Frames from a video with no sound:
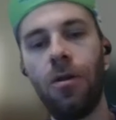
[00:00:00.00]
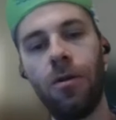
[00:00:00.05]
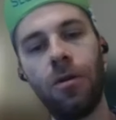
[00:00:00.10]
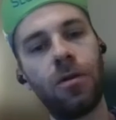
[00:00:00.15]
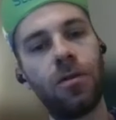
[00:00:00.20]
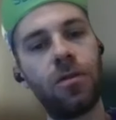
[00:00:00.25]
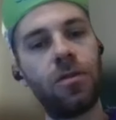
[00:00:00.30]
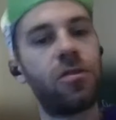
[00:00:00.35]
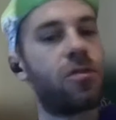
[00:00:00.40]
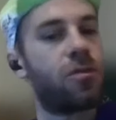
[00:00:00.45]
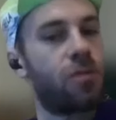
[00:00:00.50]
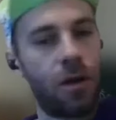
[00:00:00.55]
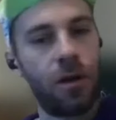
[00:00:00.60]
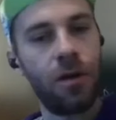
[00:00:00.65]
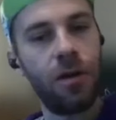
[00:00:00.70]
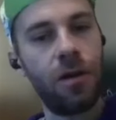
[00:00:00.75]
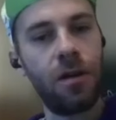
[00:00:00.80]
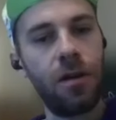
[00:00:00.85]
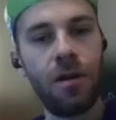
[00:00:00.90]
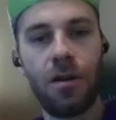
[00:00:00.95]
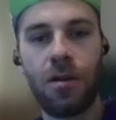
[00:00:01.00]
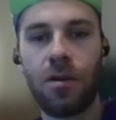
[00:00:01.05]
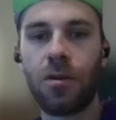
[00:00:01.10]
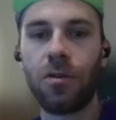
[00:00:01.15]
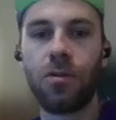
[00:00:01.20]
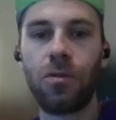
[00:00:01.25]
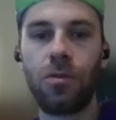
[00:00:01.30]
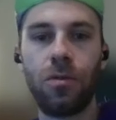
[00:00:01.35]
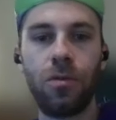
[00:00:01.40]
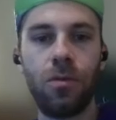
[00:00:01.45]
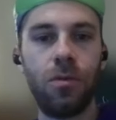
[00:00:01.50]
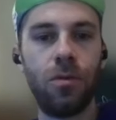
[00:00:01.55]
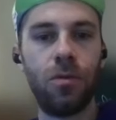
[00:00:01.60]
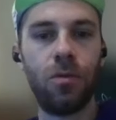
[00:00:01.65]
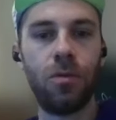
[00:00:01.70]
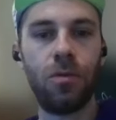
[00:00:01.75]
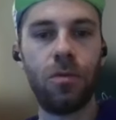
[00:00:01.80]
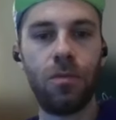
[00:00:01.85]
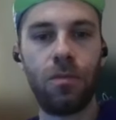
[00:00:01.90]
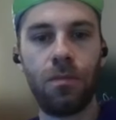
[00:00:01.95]
look stronger or
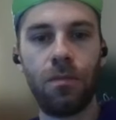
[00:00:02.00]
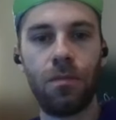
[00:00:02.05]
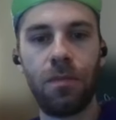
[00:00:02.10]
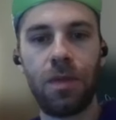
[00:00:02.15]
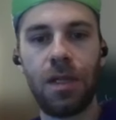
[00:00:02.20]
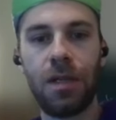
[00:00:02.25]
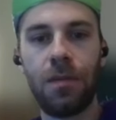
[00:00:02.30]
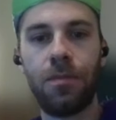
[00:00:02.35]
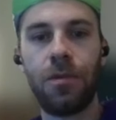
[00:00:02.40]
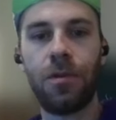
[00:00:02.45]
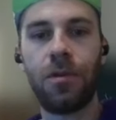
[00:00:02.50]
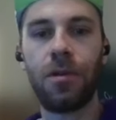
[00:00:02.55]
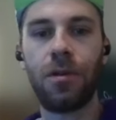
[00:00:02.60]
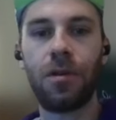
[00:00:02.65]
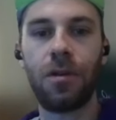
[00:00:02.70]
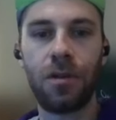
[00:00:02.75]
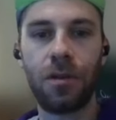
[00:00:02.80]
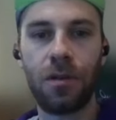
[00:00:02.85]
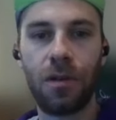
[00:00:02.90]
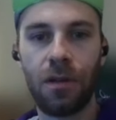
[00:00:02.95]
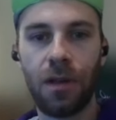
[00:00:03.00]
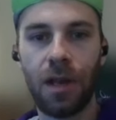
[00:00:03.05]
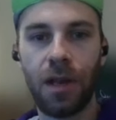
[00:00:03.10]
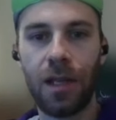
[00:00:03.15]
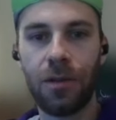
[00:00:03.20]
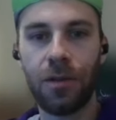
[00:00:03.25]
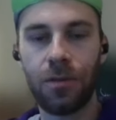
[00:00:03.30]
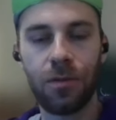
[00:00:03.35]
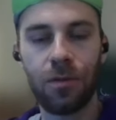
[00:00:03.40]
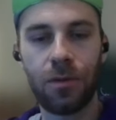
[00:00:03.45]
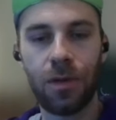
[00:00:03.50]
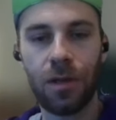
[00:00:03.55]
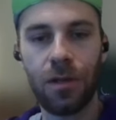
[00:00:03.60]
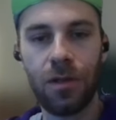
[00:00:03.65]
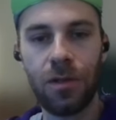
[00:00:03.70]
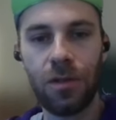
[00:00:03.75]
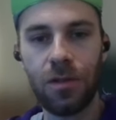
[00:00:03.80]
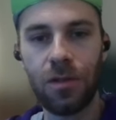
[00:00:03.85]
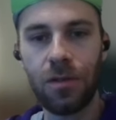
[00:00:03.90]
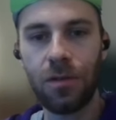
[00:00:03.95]
to be more linked to
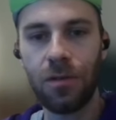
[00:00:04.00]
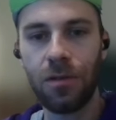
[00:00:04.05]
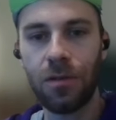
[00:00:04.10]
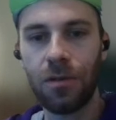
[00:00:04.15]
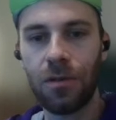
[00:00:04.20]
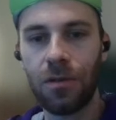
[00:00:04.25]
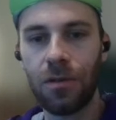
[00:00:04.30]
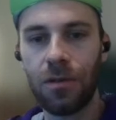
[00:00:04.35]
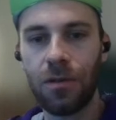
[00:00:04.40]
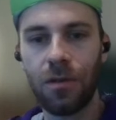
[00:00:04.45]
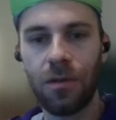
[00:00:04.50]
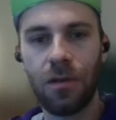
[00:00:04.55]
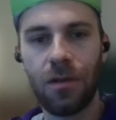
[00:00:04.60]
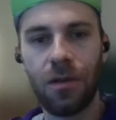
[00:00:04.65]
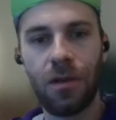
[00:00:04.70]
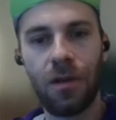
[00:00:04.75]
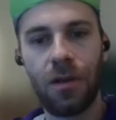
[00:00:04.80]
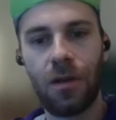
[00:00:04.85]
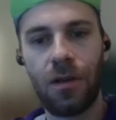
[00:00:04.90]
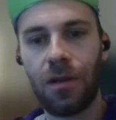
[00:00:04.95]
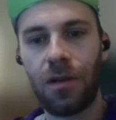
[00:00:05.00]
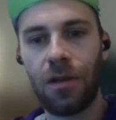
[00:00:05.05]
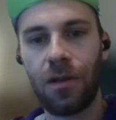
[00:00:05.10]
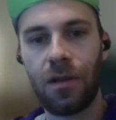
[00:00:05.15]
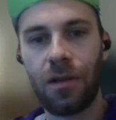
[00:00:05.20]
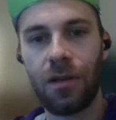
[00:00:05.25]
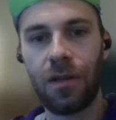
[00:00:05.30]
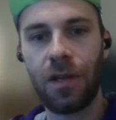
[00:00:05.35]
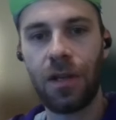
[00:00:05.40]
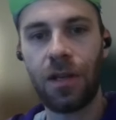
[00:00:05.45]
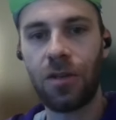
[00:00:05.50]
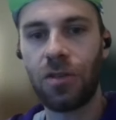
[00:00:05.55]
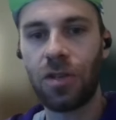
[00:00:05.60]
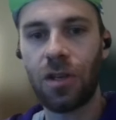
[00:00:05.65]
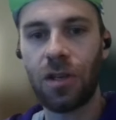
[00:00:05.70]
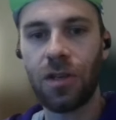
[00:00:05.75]
tradition, or they're